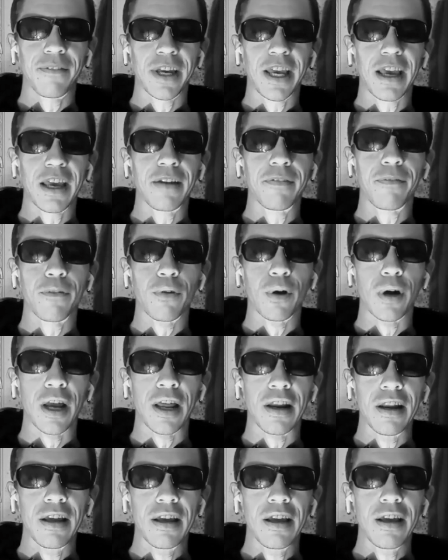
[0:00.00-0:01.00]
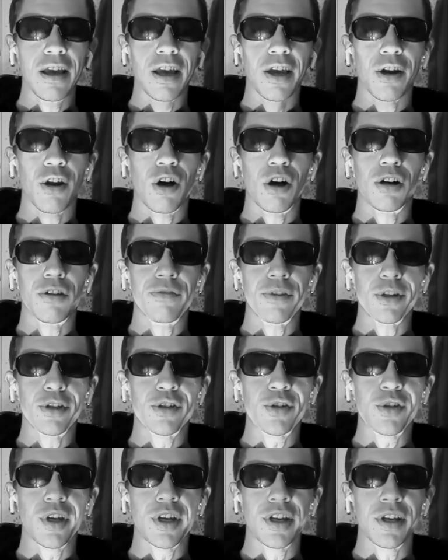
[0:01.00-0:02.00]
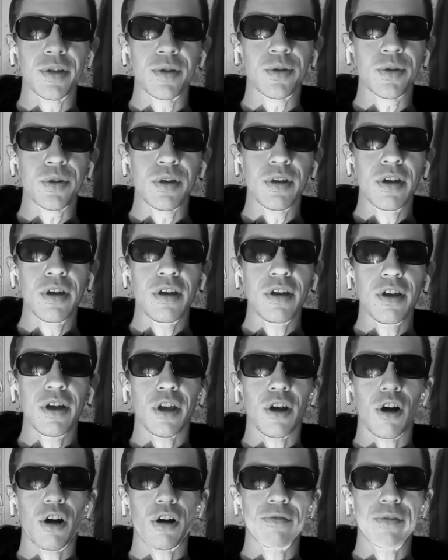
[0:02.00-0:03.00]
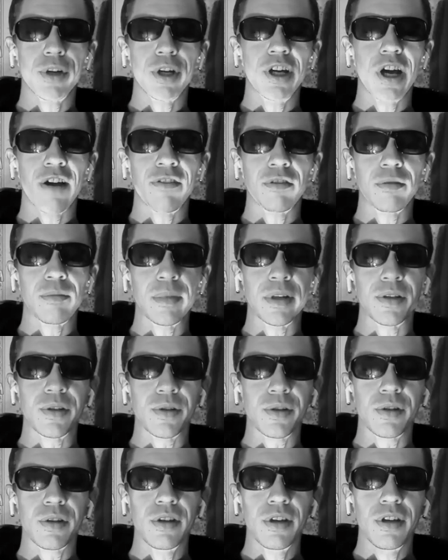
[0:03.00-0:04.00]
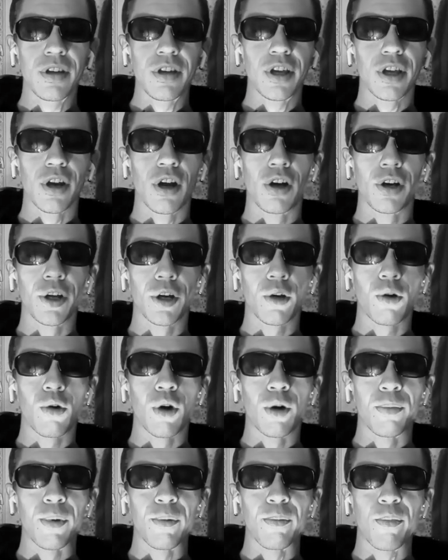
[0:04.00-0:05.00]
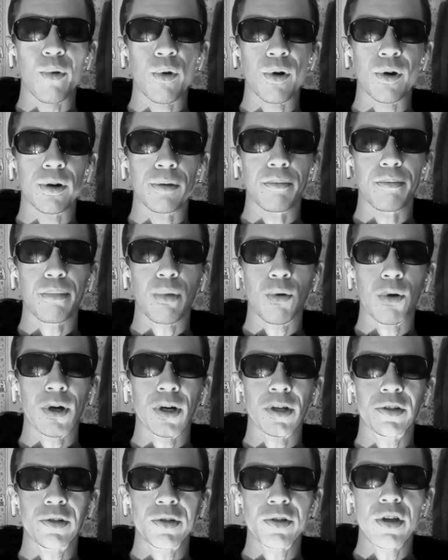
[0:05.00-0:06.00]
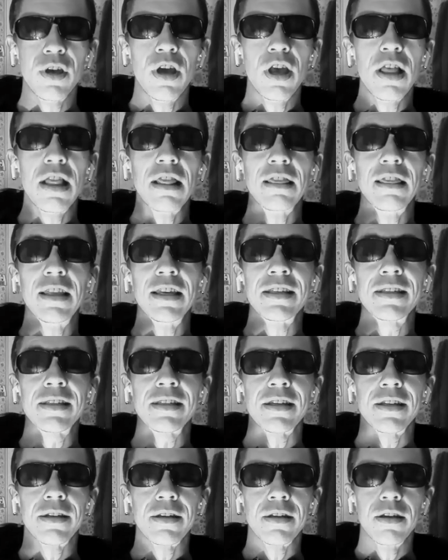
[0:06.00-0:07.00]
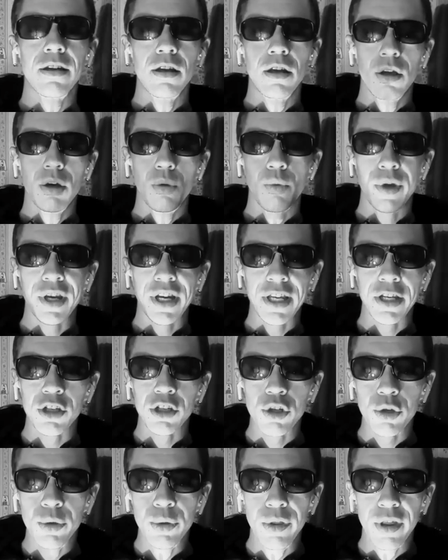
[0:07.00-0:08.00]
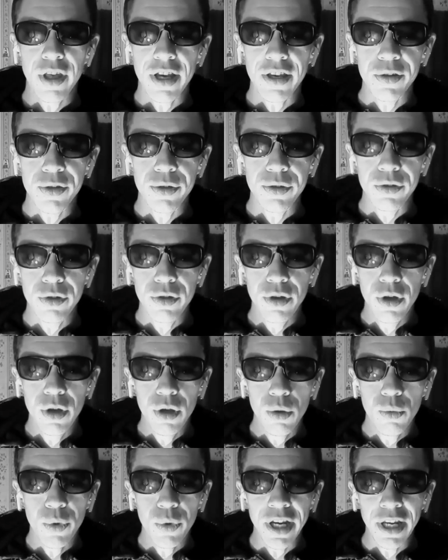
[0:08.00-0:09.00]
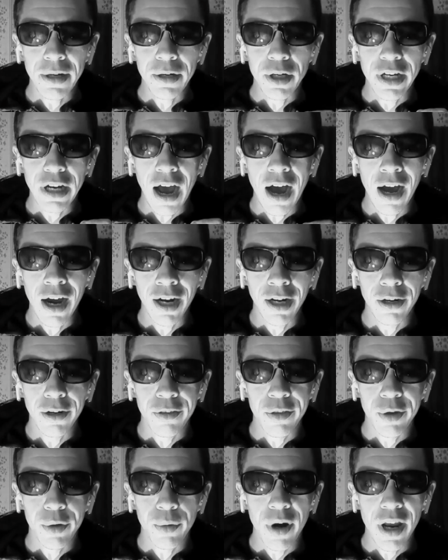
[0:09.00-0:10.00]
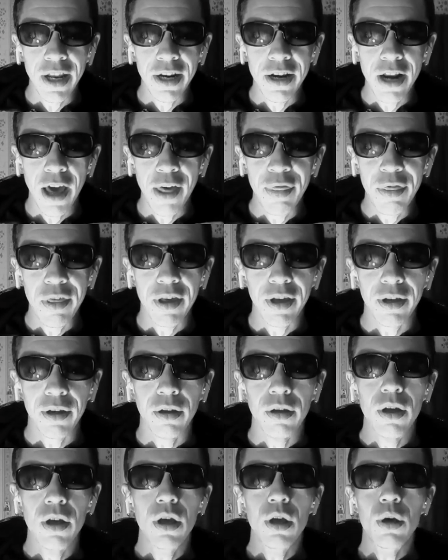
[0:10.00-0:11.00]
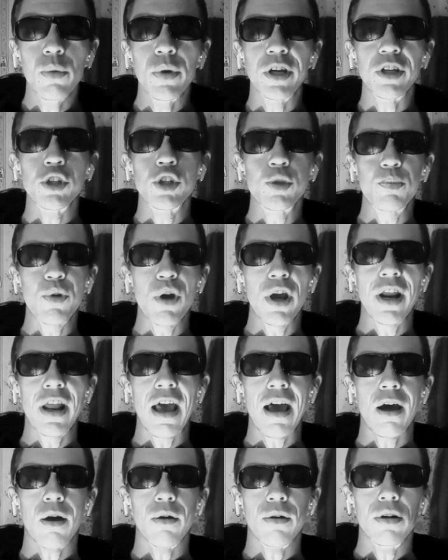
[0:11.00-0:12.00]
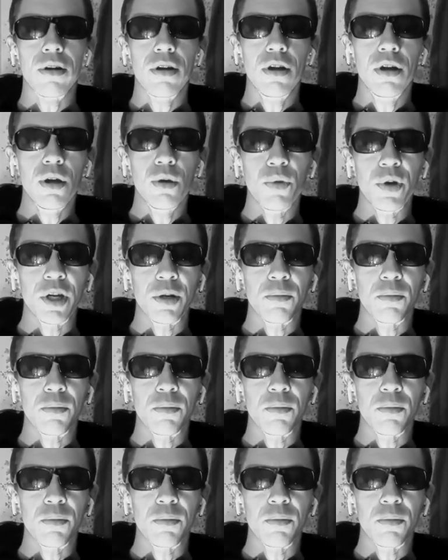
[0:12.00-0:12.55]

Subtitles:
Advocate for it in all of your cities, in all of your governments, in all your corporate boards. Listen, we can do this. We can conquer the great nothing. We can spread out.